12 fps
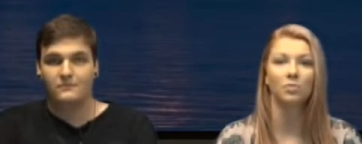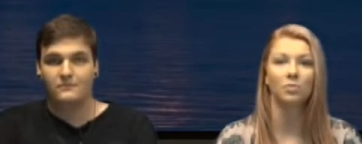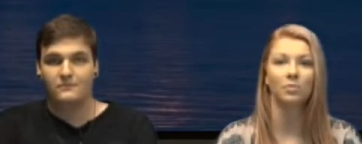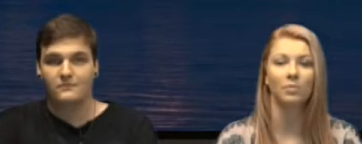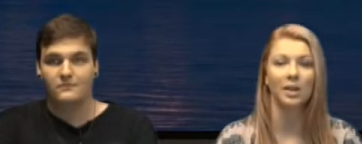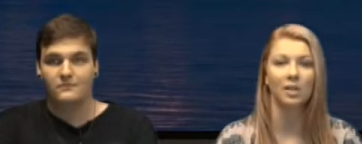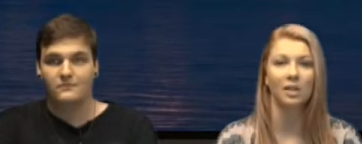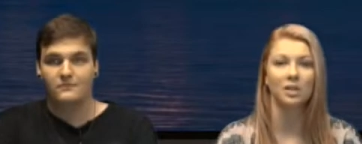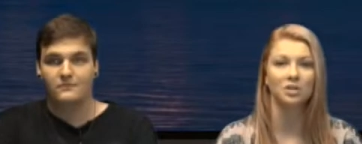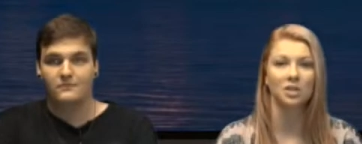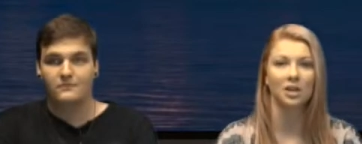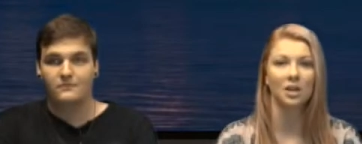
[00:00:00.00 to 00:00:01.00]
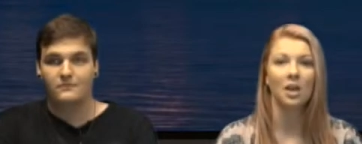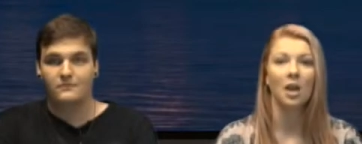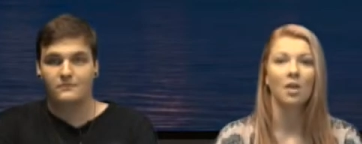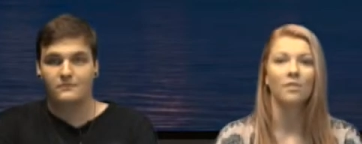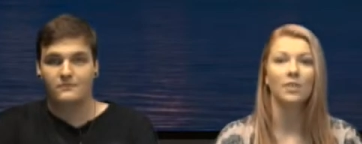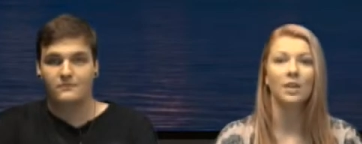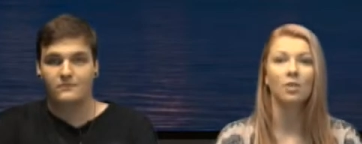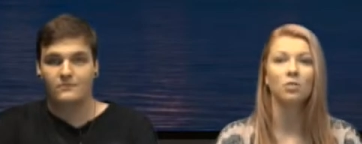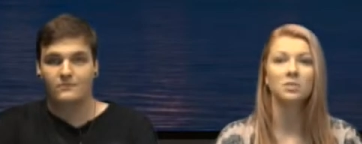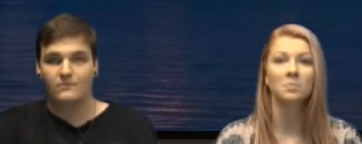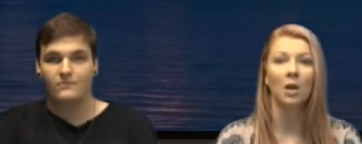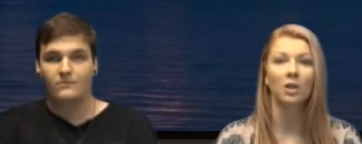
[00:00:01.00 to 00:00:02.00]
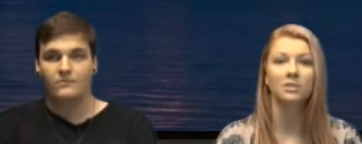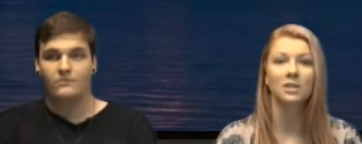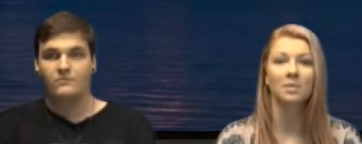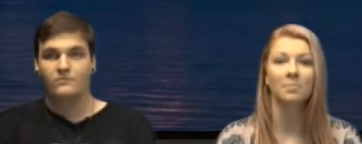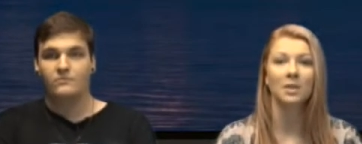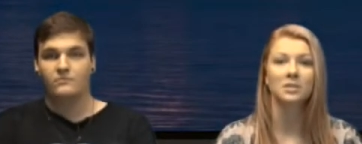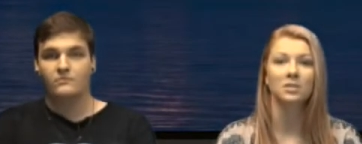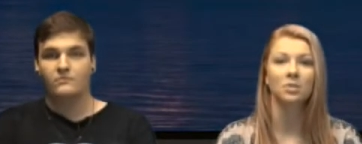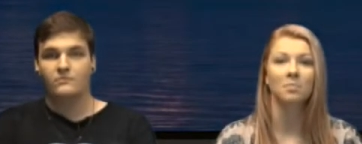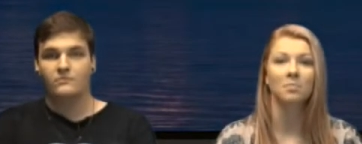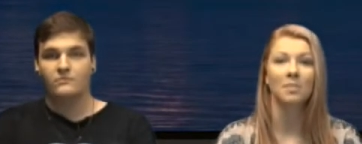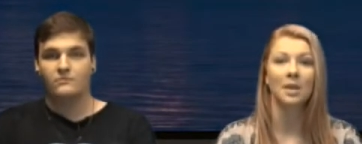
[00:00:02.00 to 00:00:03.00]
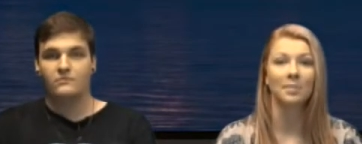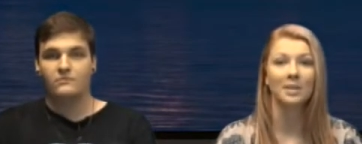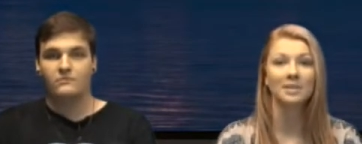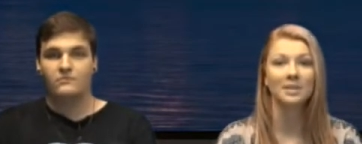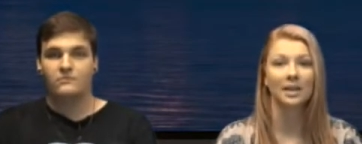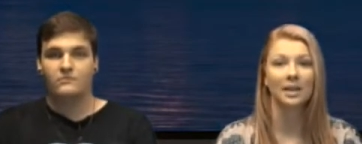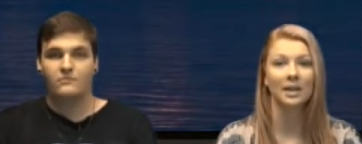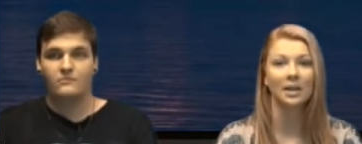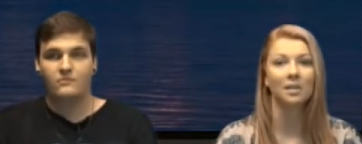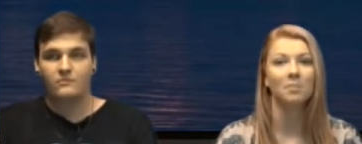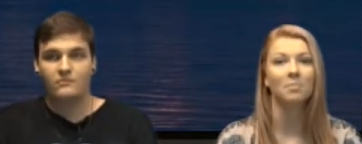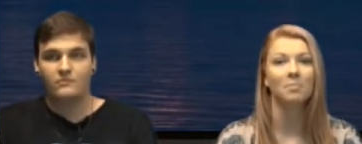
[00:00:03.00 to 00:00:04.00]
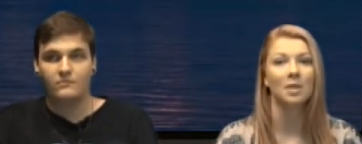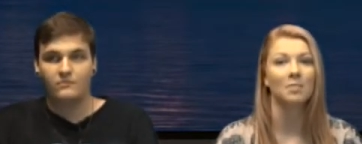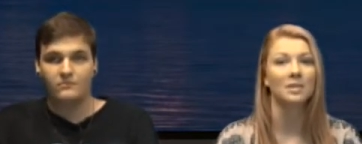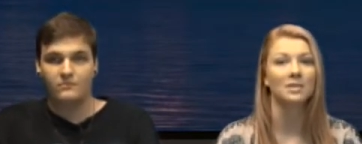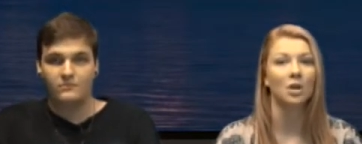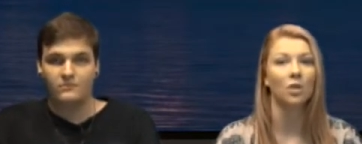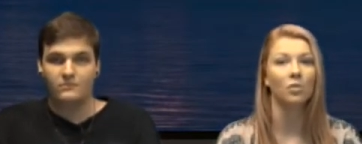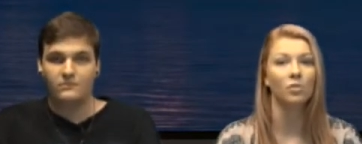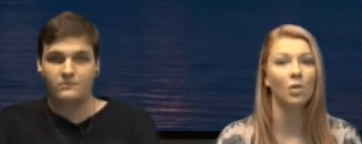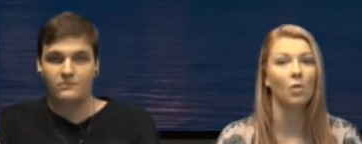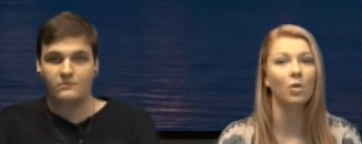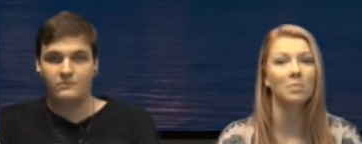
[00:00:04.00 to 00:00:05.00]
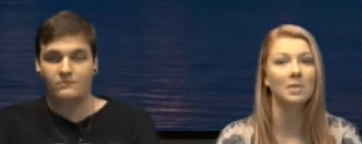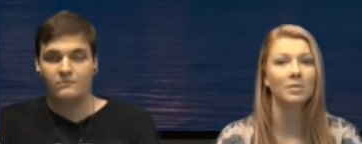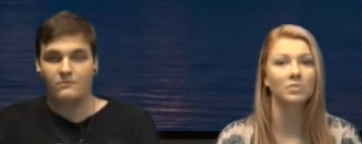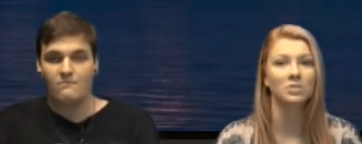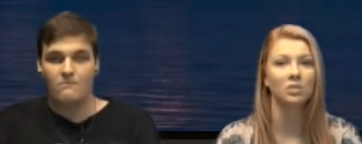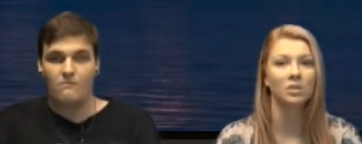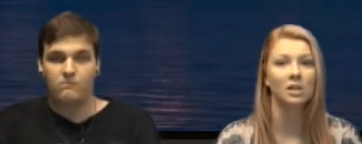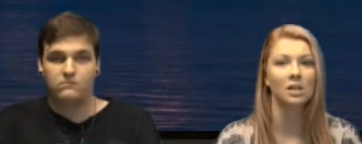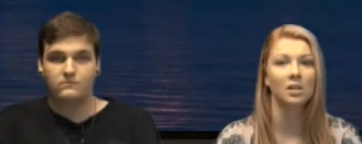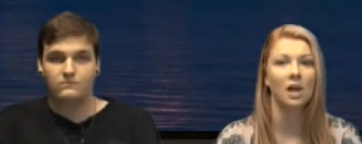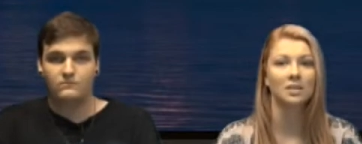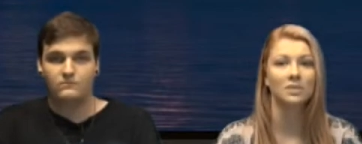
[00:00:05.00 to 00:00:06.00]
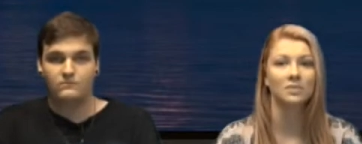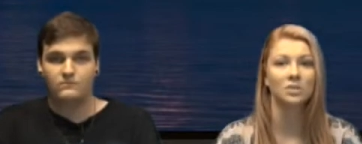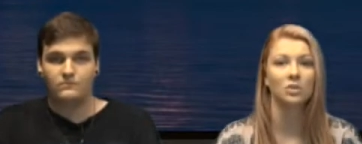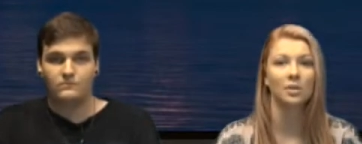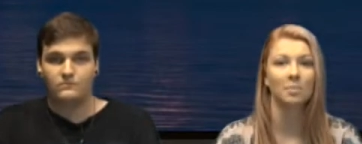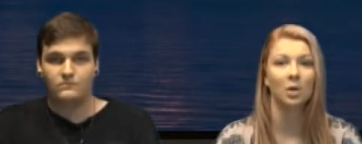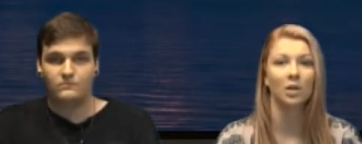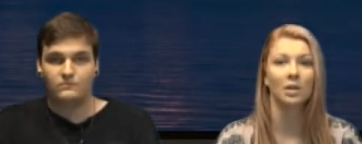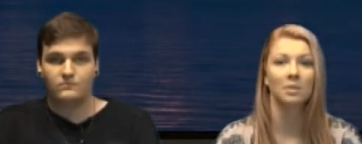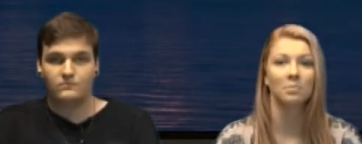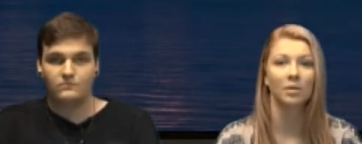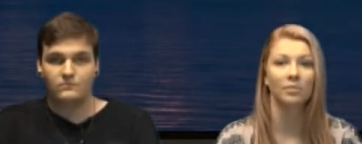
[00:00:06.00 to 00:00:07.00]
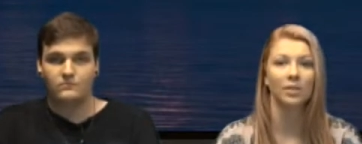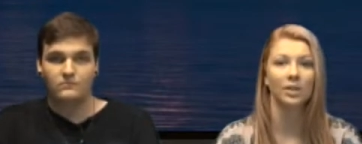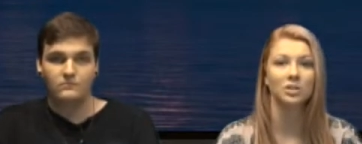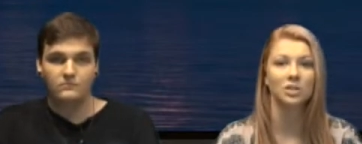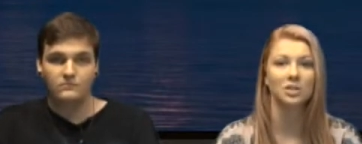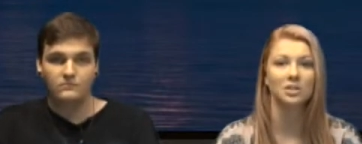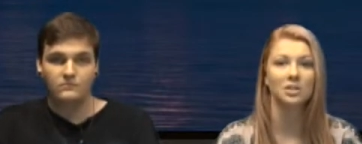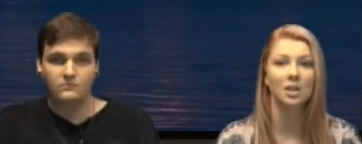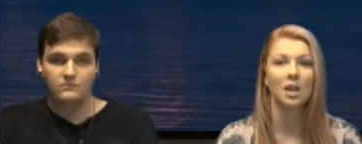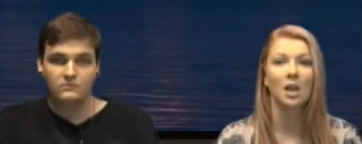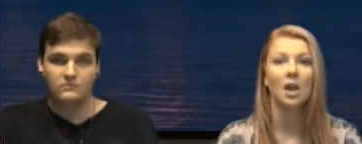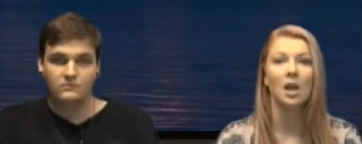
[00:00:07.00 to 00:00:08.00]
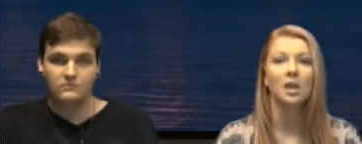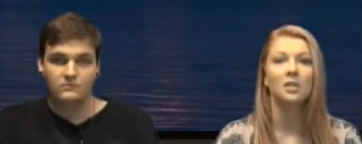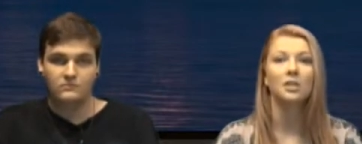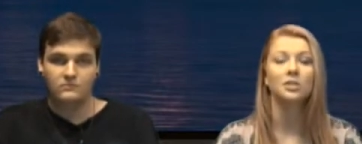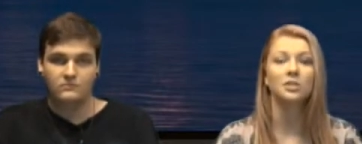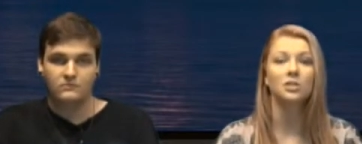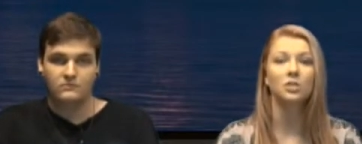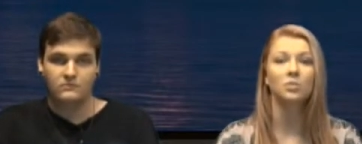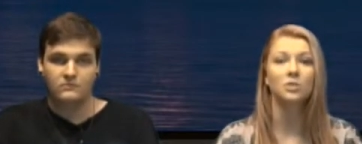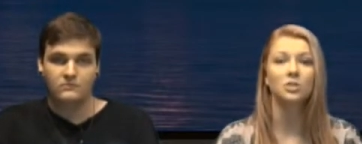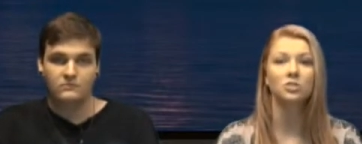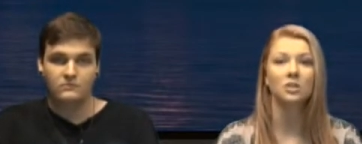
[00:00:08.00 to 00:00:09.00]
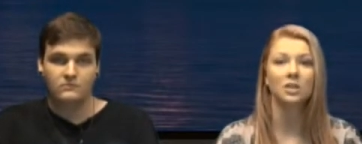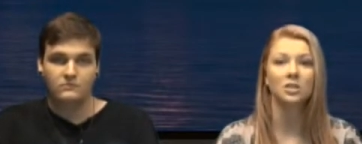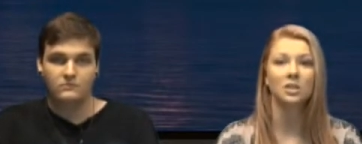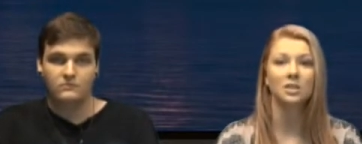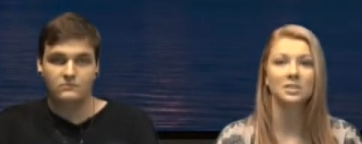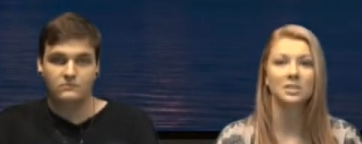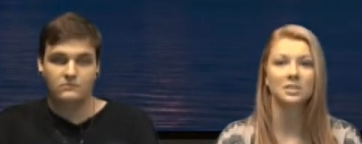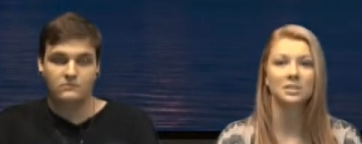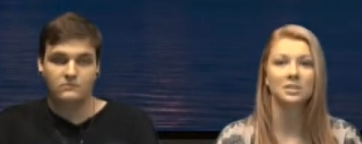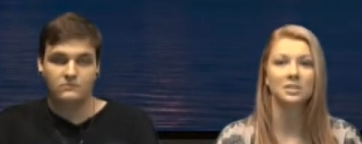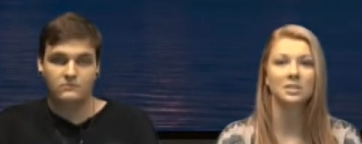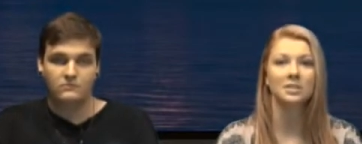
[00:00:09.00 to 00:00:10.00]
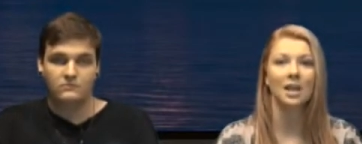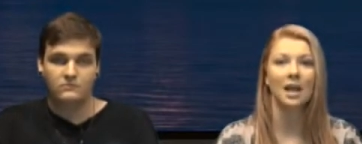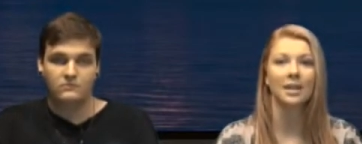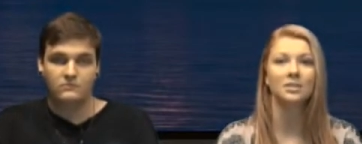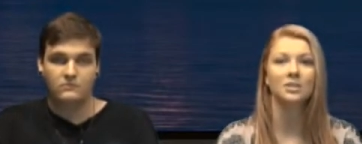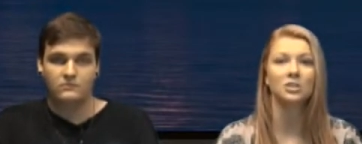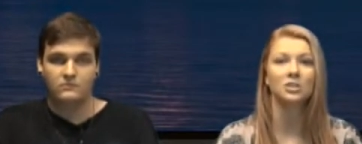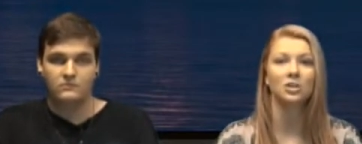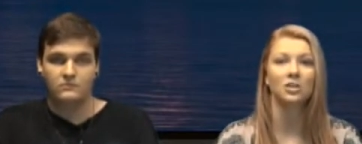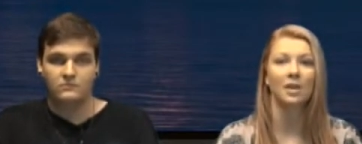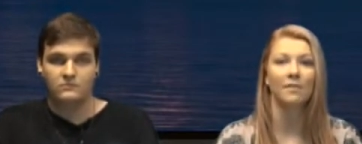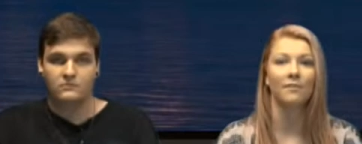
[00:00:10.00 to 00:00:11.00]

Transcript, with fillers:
Speaker 1: regulation. Vehicles parked in the bus loop may be ticketed, may be towed, or may result in the loss of student parking privileges. This new restriction is designed to ensure that